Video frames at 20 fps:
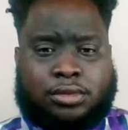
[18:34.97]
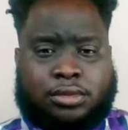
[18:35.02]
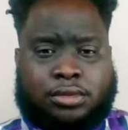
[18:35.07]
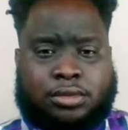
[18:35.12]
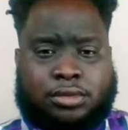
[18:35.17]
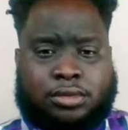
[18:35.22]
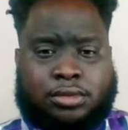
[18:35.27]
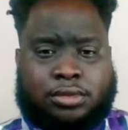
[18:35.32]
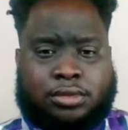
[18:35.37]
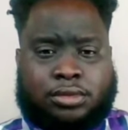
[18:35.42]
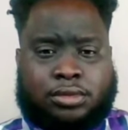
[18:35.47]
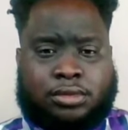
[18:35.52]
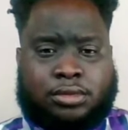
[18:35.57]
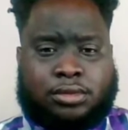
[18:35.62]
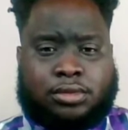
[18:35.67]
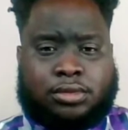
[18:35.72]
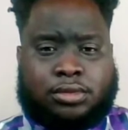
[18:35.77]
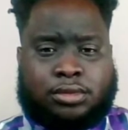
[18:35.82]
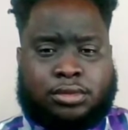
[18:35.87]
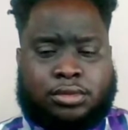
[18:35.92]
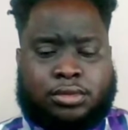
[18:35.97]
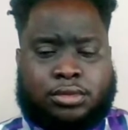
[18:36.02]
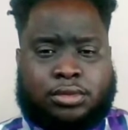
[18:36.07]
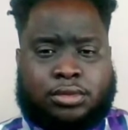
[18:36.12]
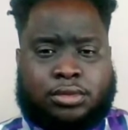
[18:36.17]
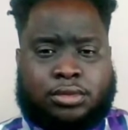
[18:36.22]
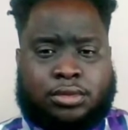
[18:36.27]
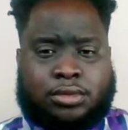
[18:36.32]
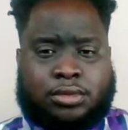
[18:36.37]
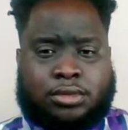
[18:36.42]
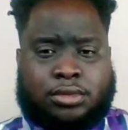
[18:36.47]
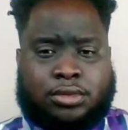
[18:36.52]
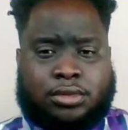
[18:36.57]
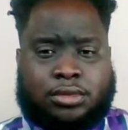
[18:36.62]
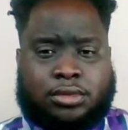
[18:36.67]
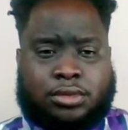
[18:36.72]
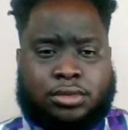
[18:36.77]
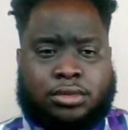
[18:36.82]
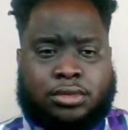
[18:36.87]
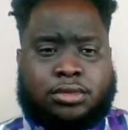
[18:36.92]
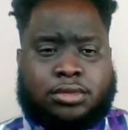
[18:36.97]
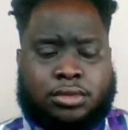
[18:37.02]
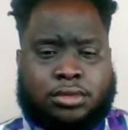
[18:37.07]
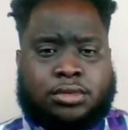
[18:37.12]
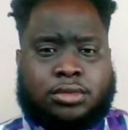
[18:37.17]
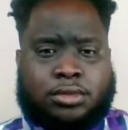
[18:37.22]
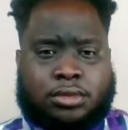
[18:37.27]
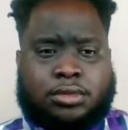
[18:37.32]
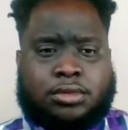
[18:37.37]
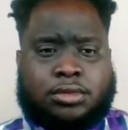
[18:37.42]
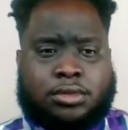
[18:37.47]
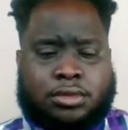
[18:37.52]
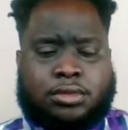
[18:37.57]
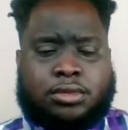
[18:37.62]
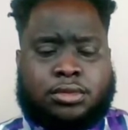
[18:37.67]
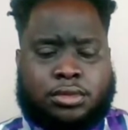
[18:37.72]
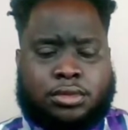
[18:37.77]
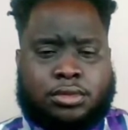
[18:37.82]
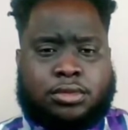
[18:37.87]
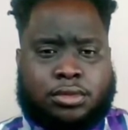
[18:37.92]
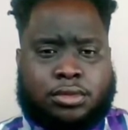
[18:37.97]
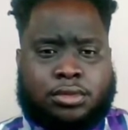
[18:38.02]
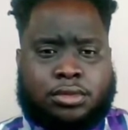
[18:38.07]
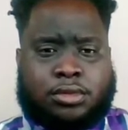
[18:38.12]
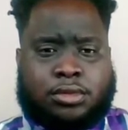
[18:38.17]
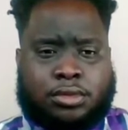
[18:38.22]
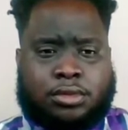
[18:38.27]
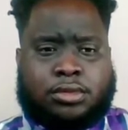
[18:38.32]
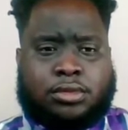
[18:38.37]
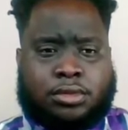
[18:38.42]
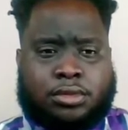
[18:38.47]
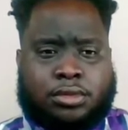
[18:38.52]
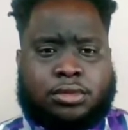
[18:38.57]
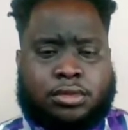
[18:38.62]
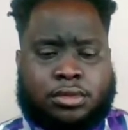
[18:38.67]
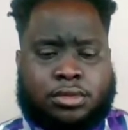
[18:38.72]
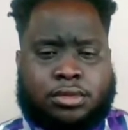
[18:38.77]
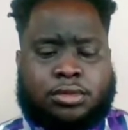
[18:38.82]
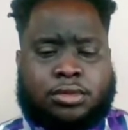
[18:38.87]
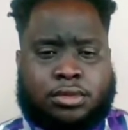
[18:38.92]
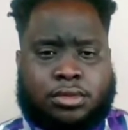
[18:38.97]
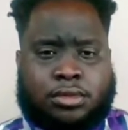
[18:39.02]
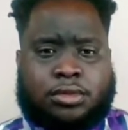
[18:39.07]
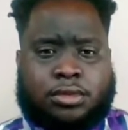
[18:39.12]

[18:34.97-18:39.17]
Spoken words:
This person isn't speaking.